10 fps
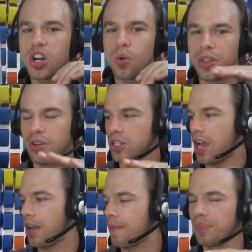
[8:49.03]
with your
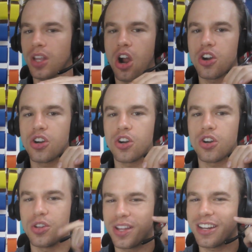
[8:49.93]
tongue.
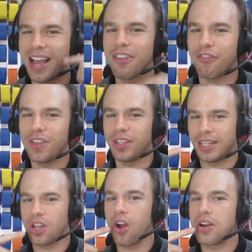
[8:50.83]
You can kind of feel it.
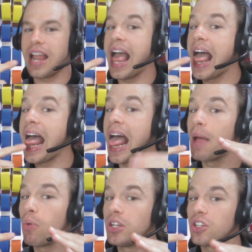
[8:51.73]
It's hard.
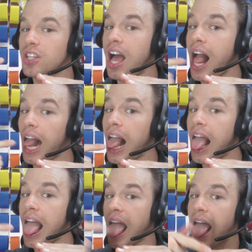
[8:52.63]
Point your tongue,
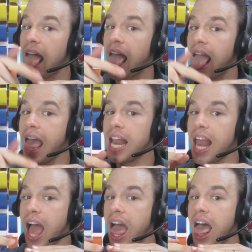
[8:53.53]

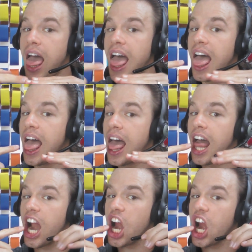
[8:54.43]
hand,
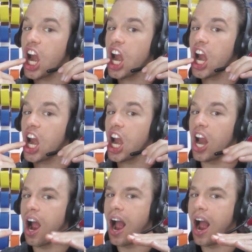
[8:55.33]
So